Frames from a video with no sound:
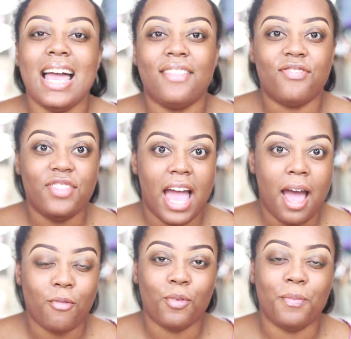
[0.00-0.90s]
and
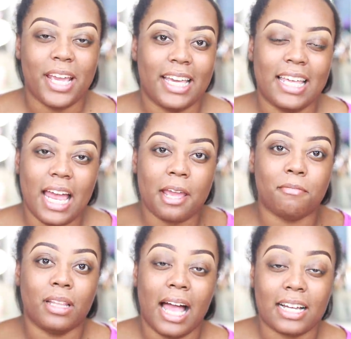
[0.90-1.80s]
that will make it a
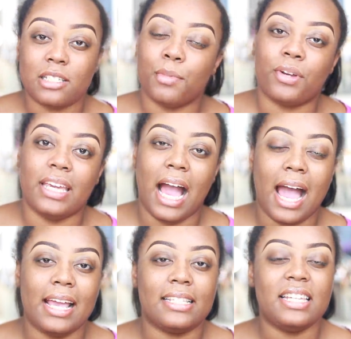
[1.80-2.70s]
black smoky
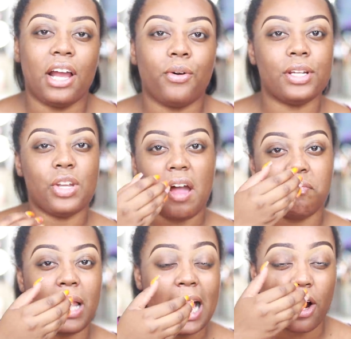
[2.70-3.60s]
eye. It's not going to
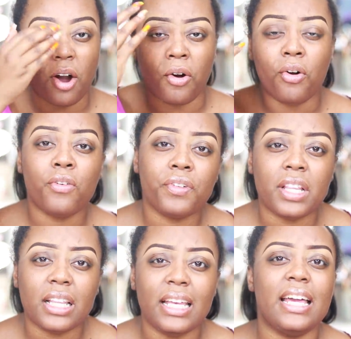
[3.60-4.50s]
have black all over
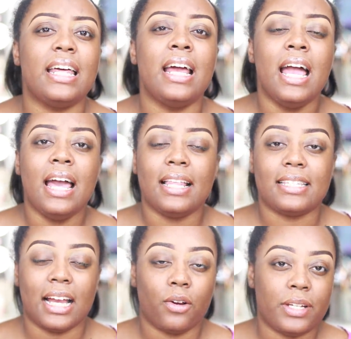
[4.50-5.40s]
the lid.
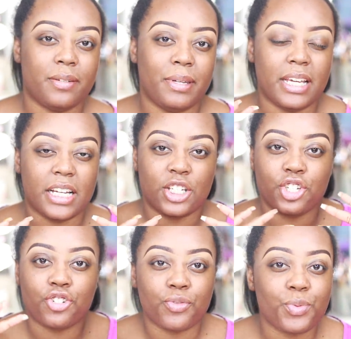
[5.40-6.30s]
It's not going to be
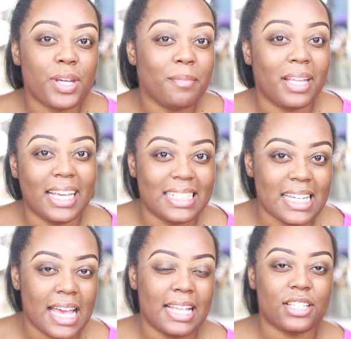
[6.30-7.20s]
extremely
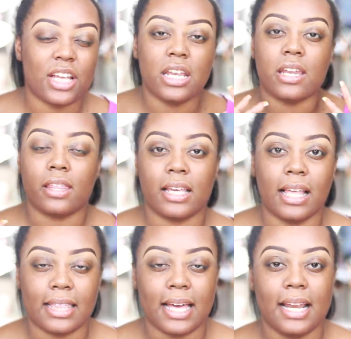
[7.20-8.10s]
intense, nothing
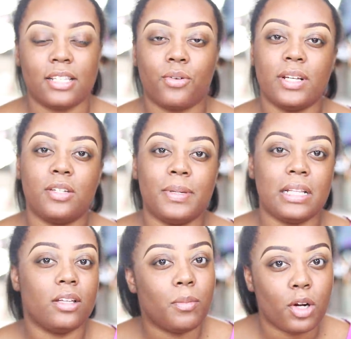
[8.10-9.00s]
like that. It's going to be
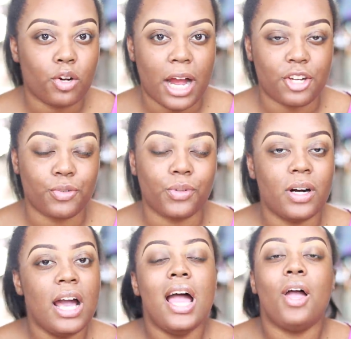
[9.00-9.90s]
a little more
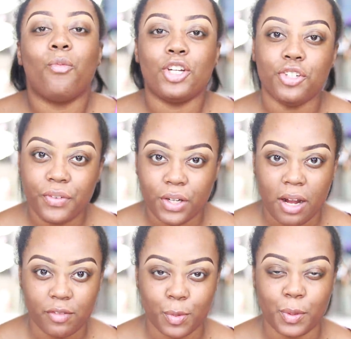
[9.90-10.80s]
gradual, and once you feel
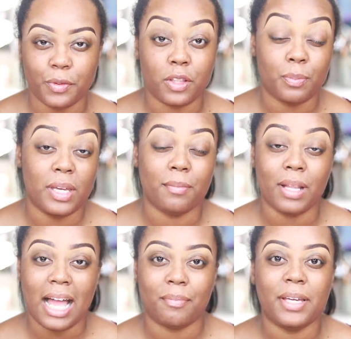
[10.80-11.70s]
comfortable with
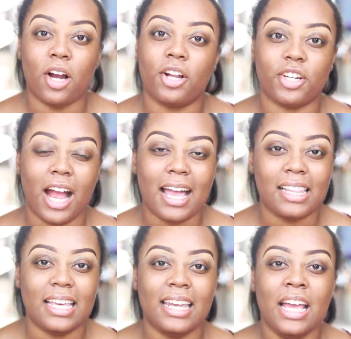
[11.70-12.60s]
black being on your
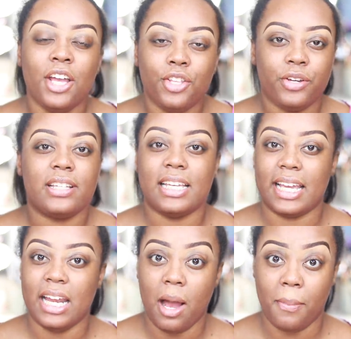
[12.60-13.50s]
eyelid, you can
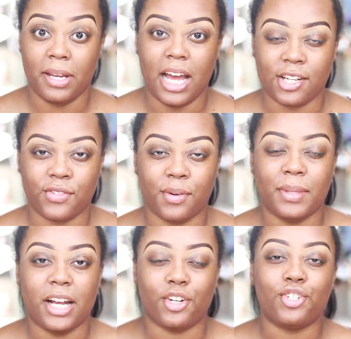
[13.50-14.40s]
take it up a notch from
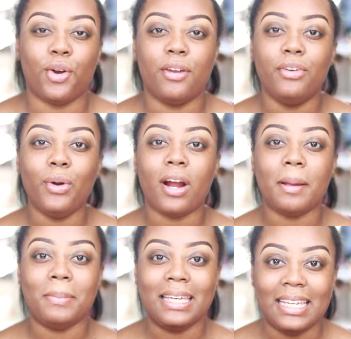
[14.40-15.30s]
there. So if you are
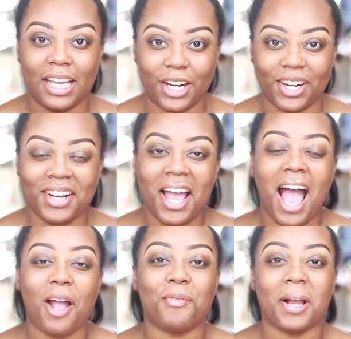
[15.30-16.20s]
a beginner,
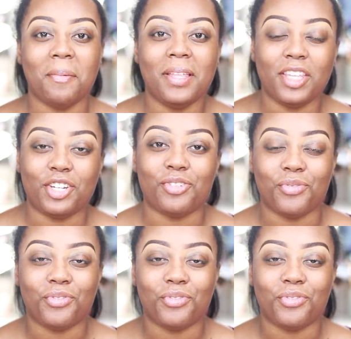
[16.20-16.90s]
I recommend that you